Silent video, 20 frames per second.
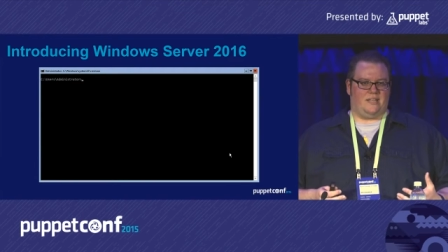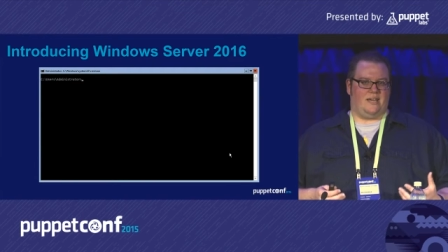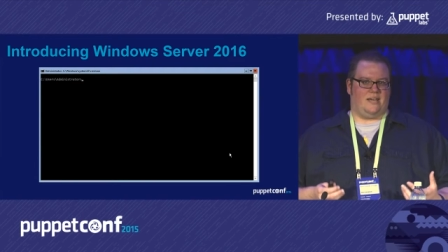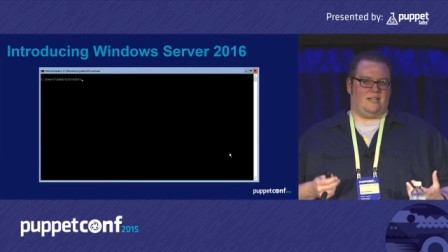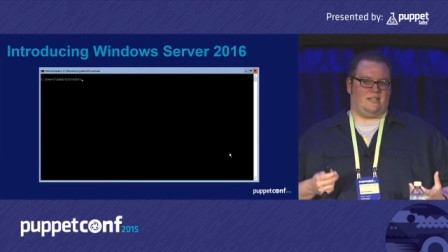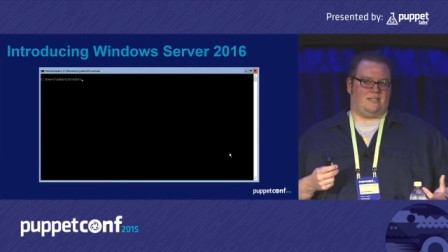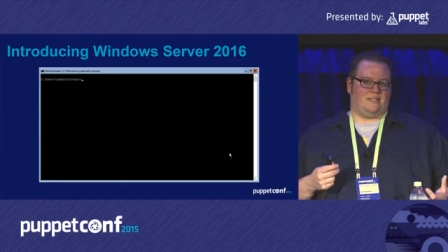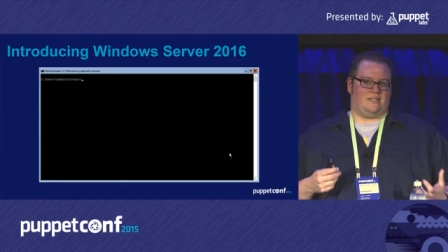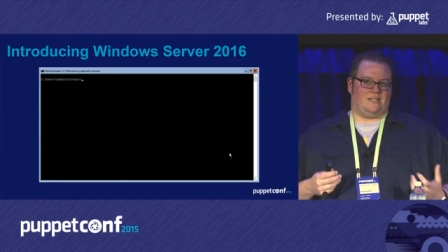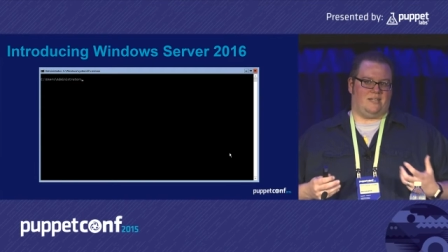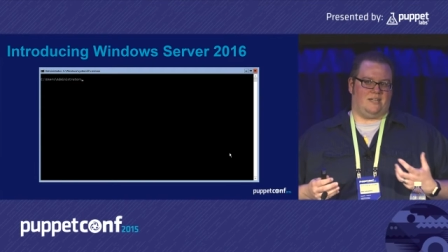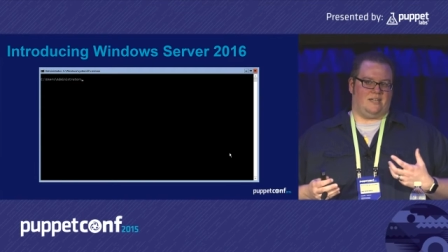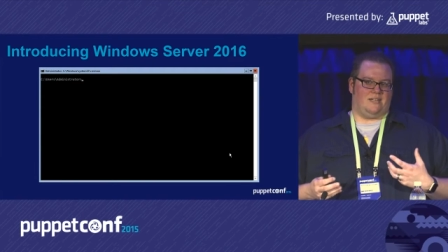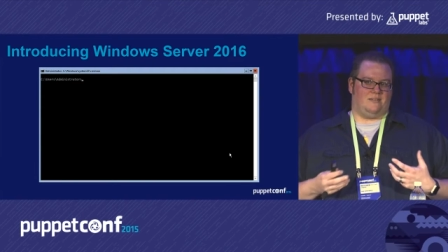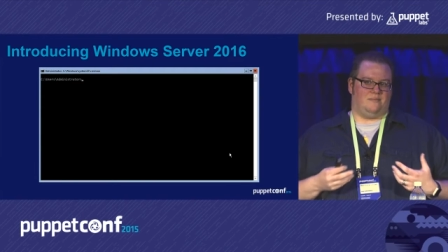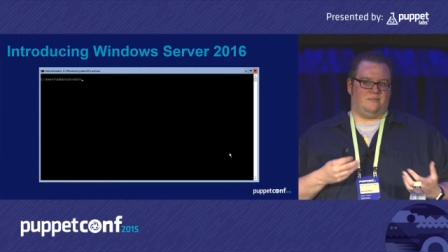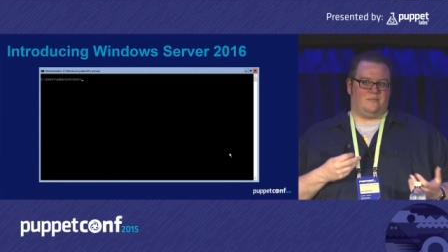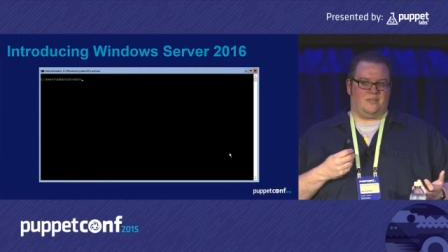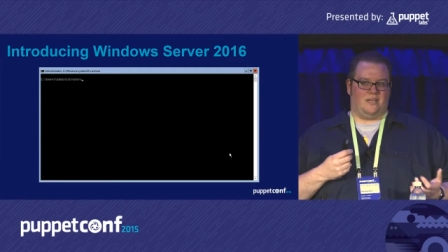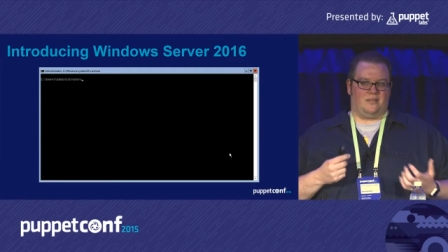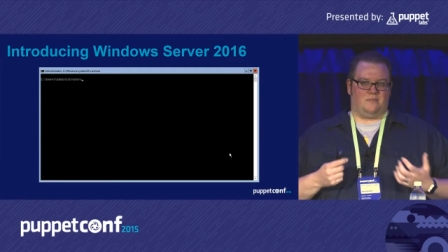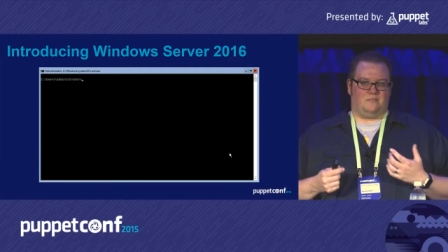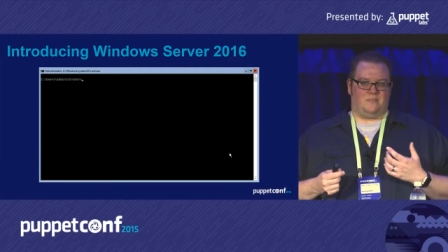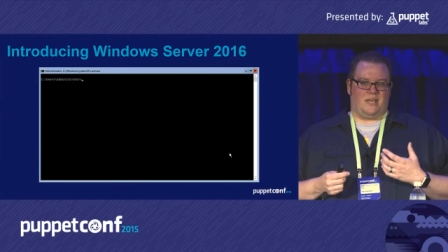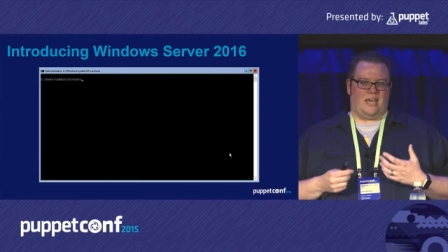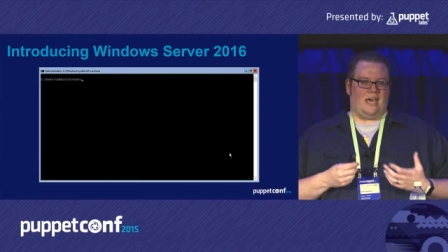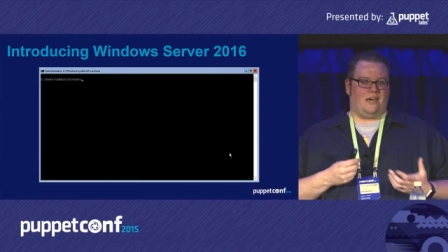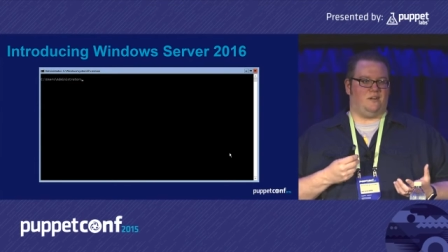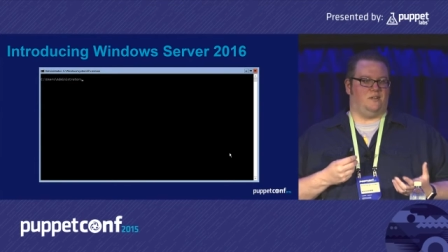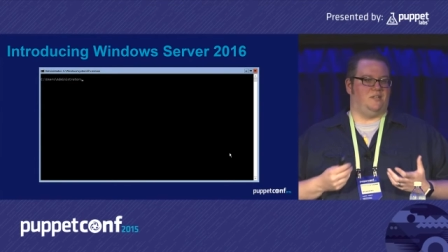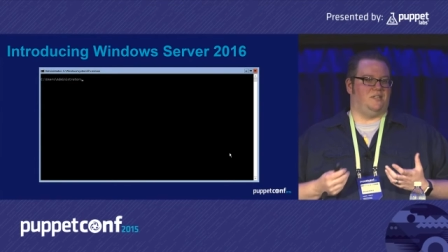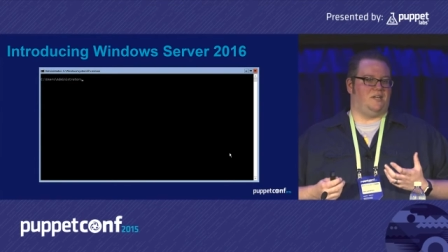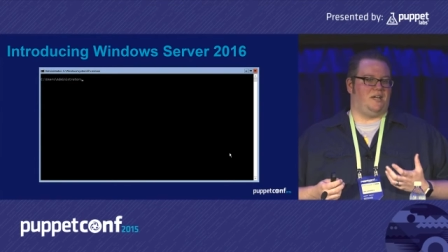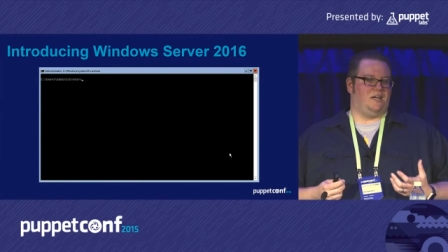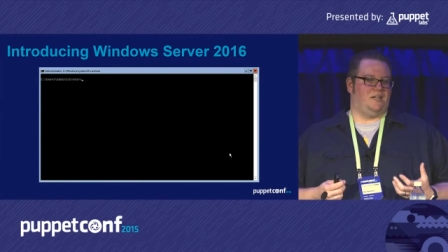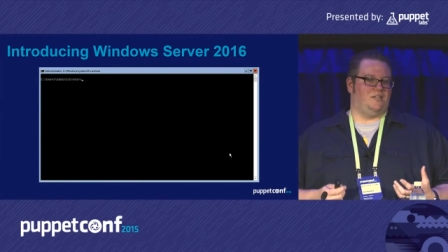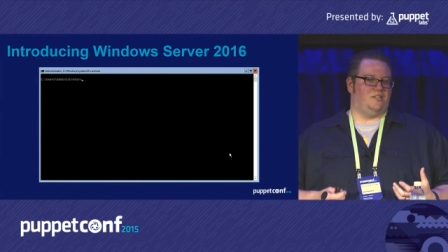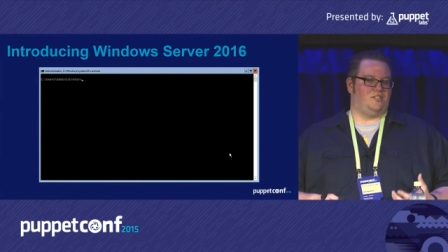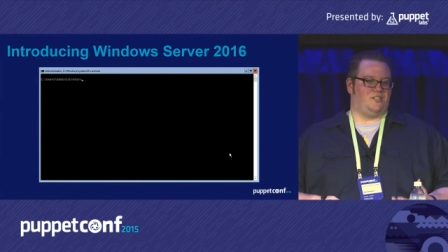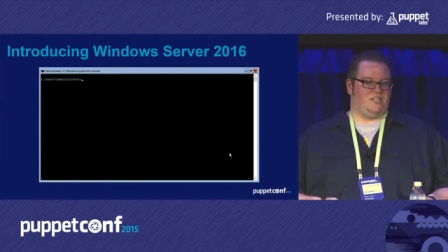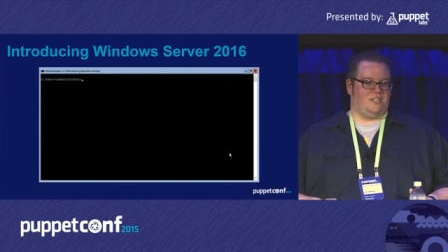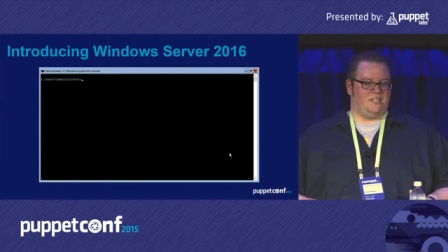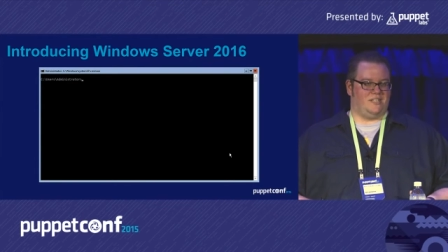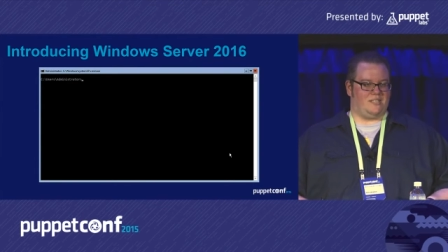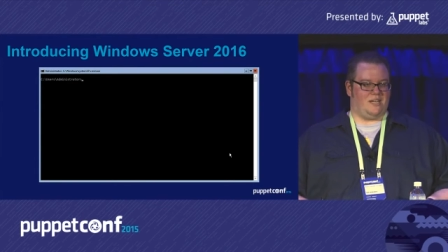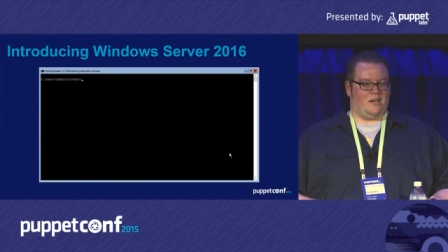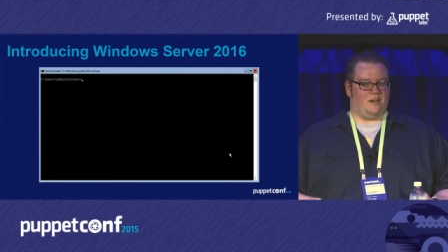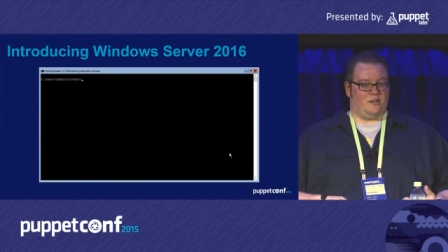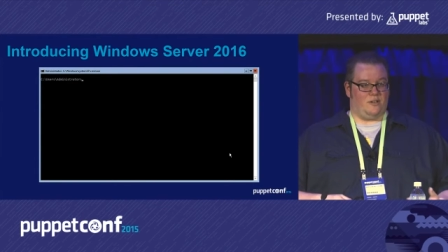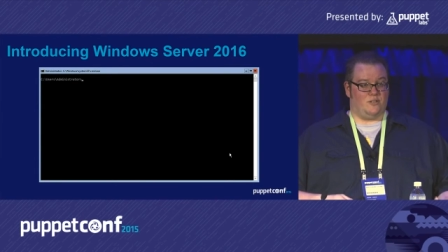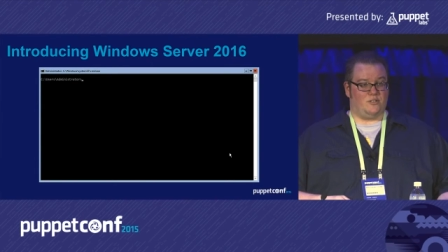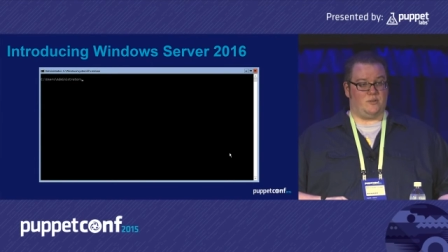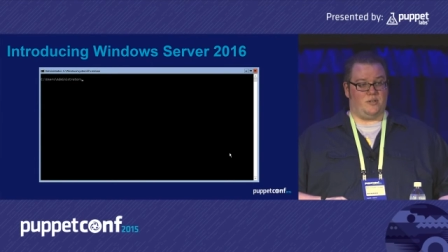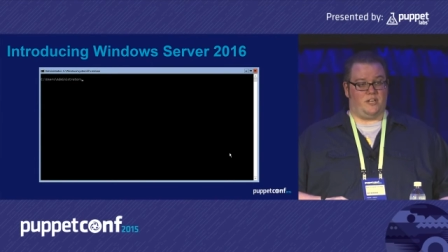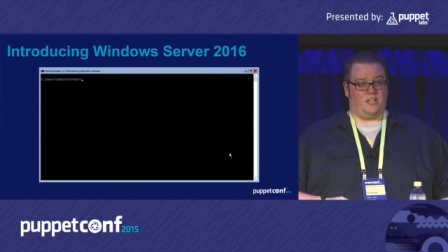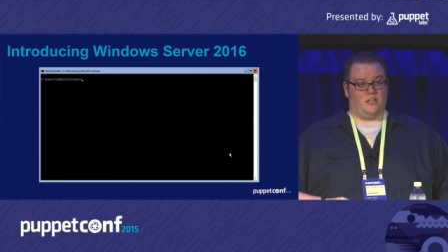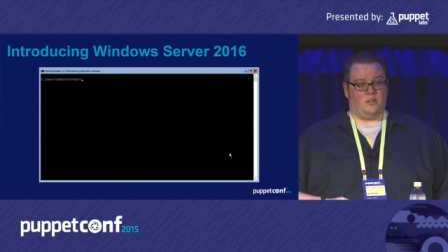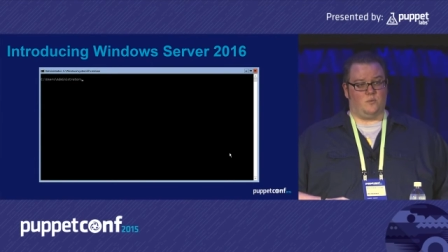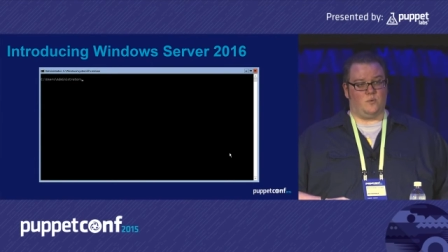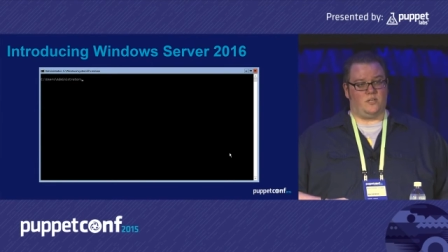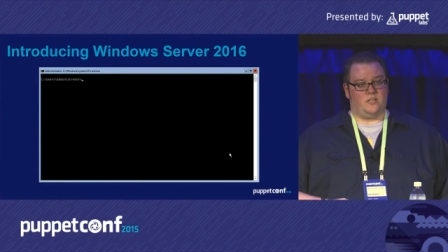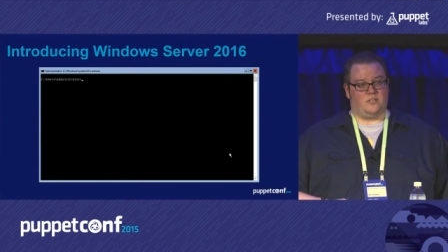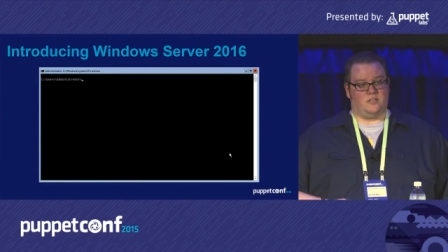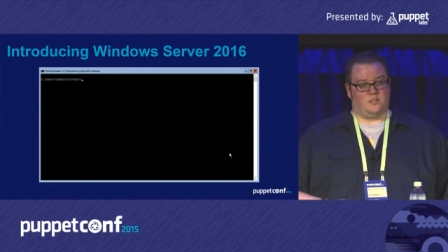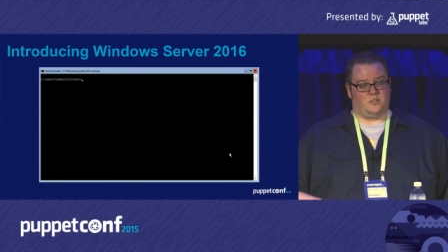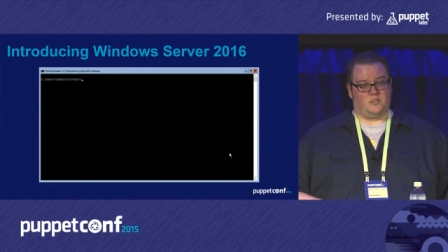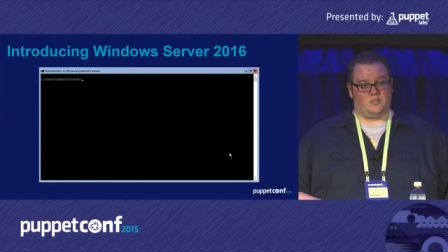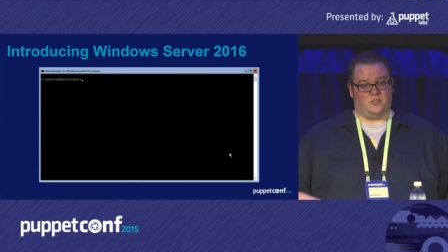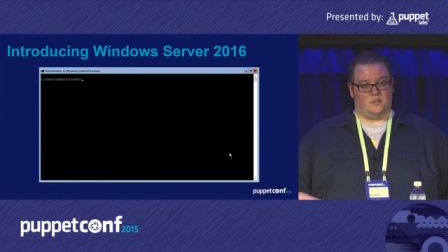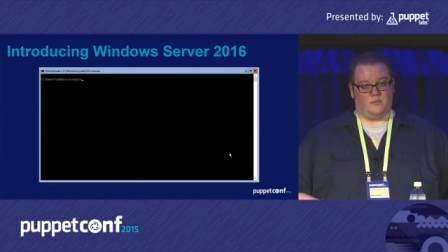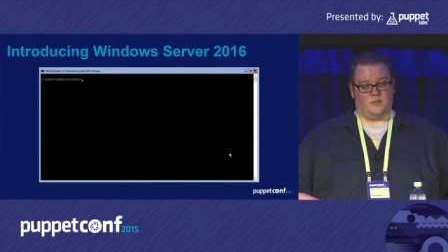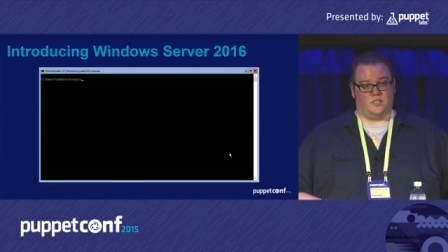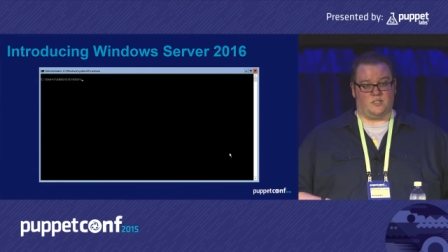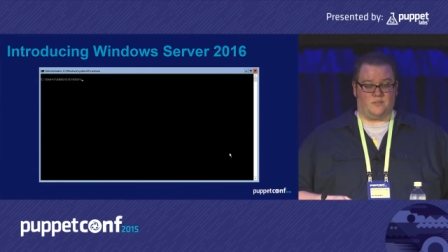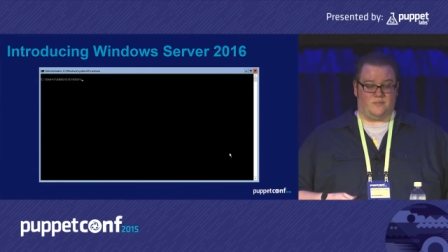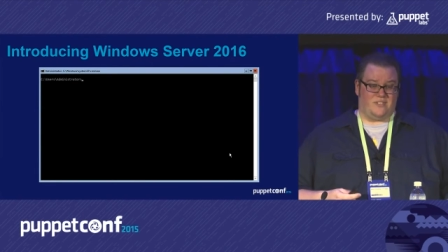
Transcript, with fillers: that, uh, that cattle analogy to how you're treating your Windows servers.